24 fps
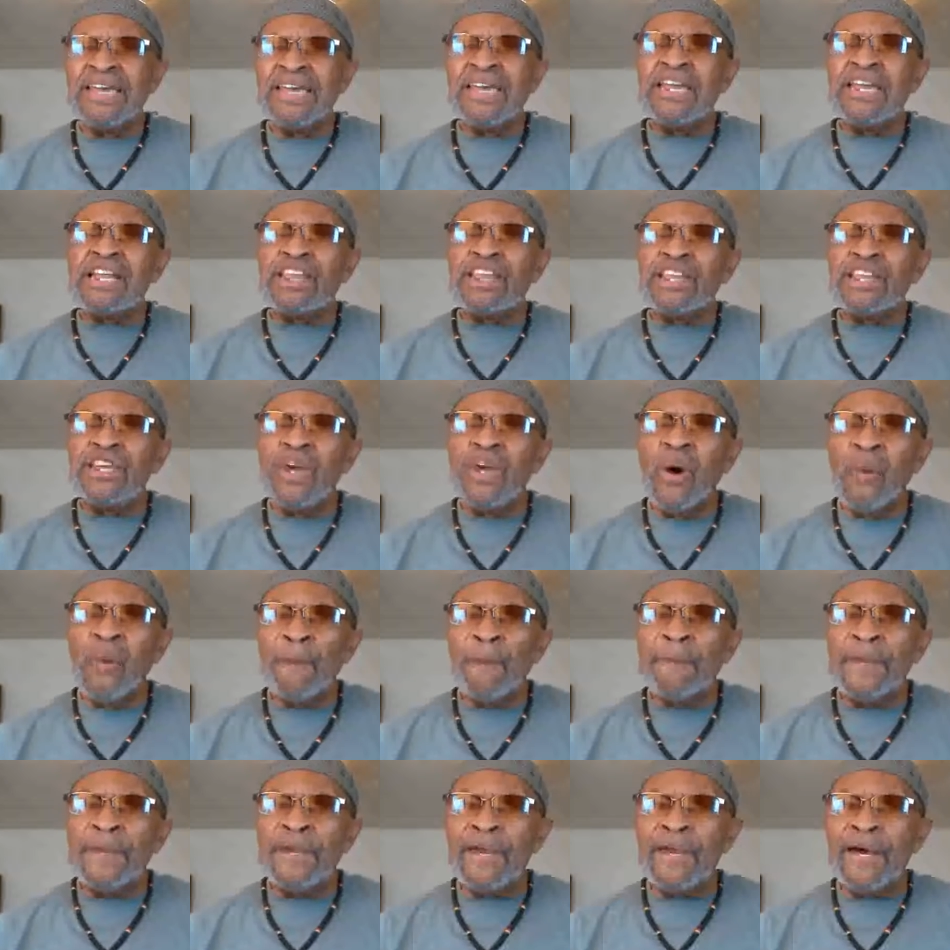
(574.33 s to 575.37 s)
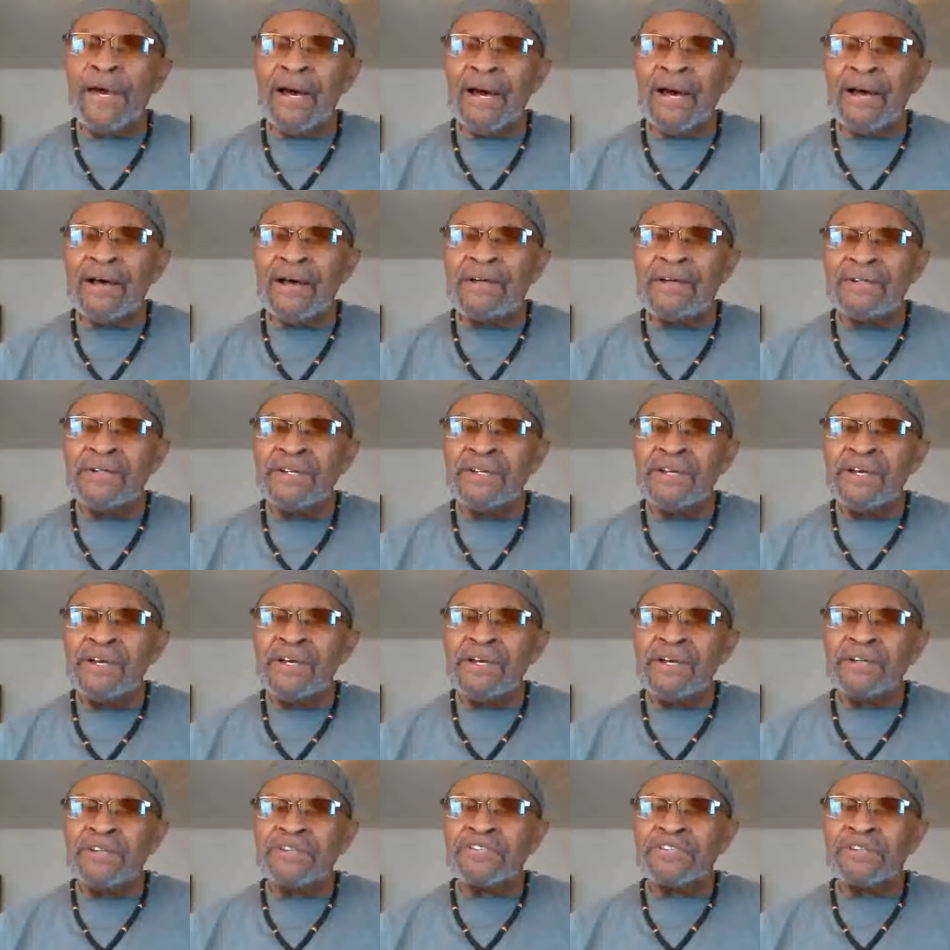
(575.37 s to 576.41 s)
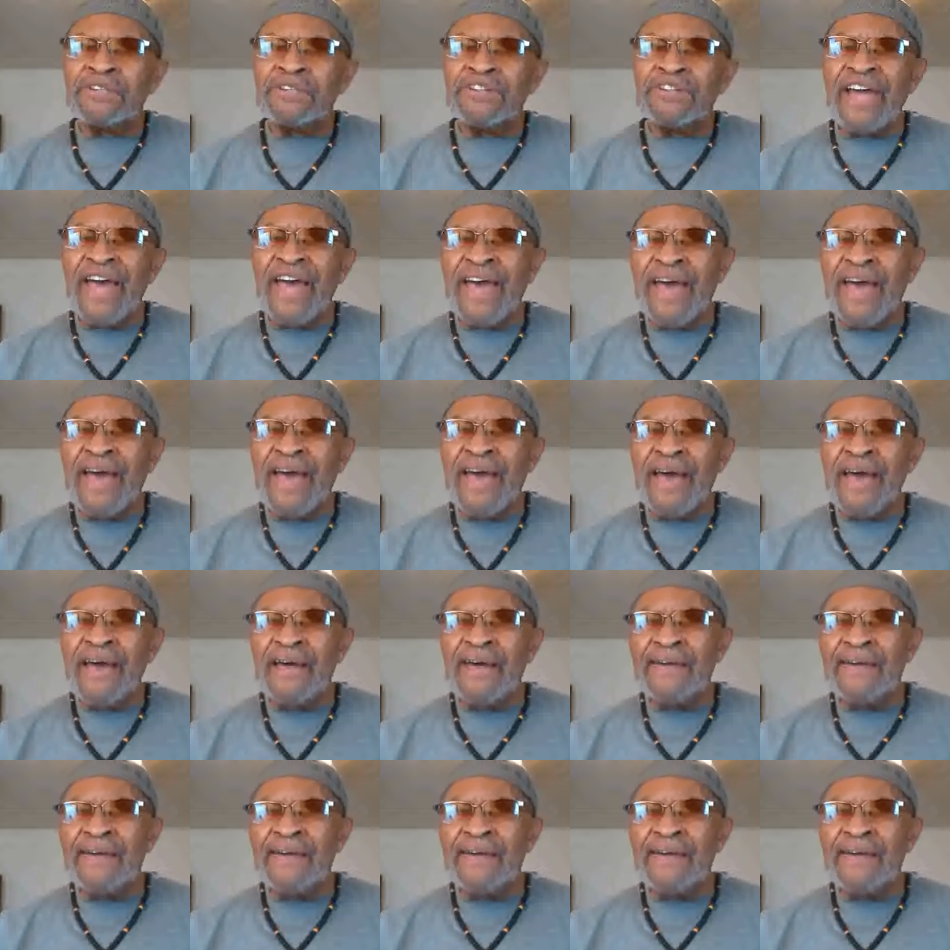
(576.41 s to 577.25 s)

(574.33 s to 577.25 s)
Ethiopia, Sudan,